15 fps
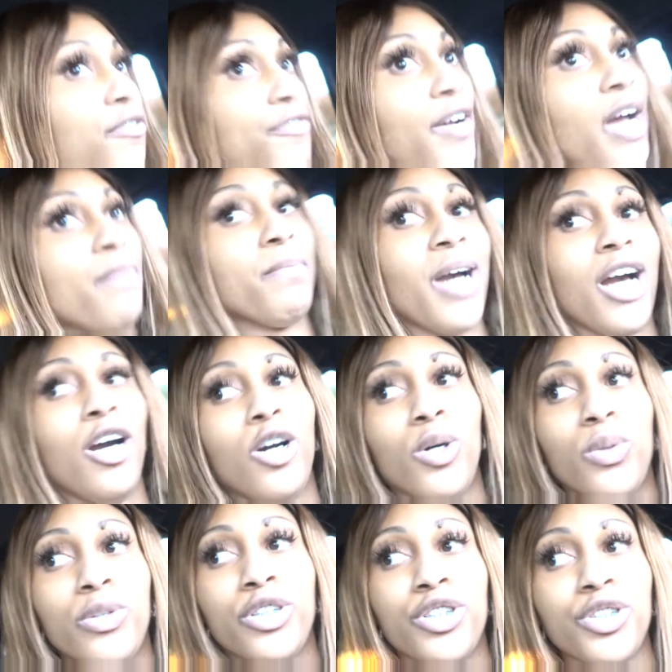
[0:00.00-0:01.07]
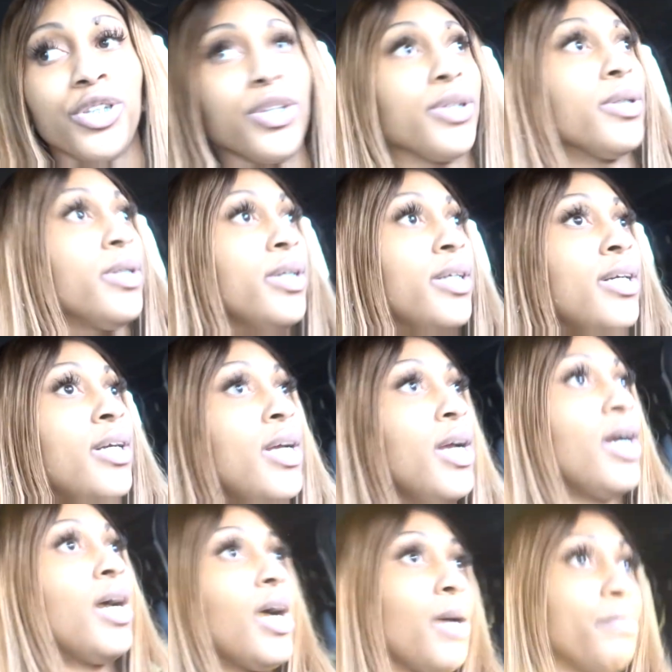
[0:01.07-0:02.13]
find my holster.
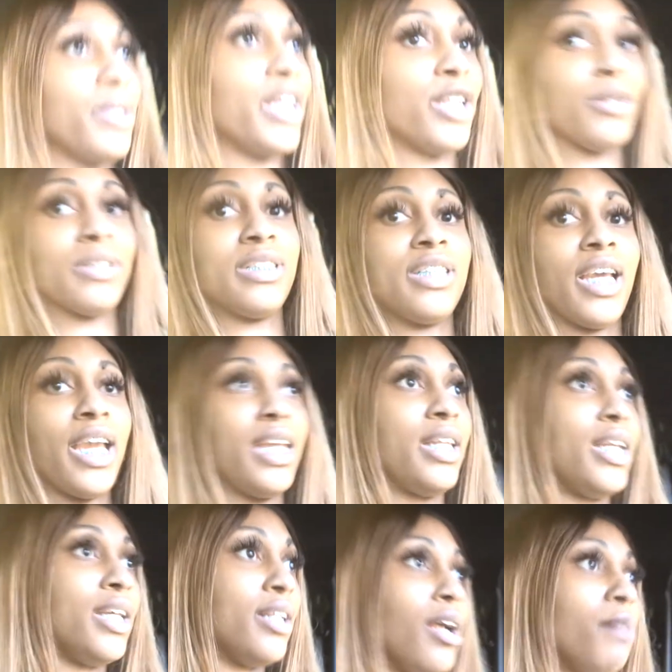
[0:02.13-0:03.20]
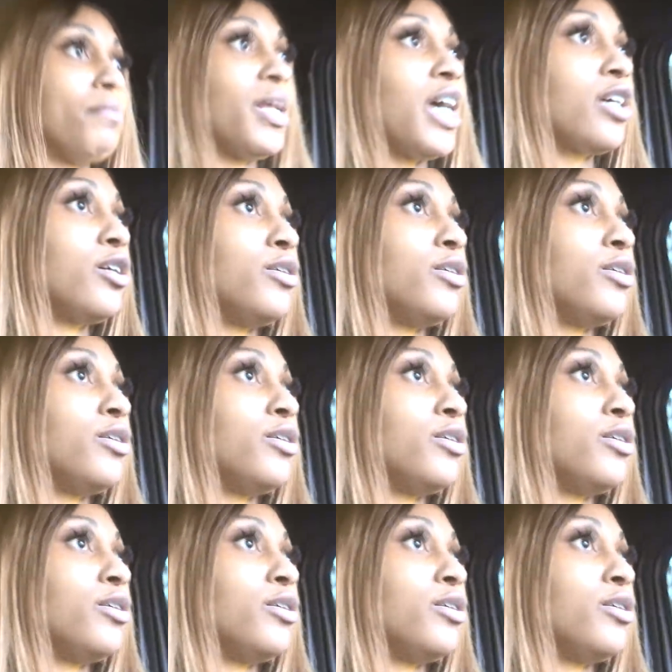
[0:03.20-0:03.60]
I'm irritated. I'm not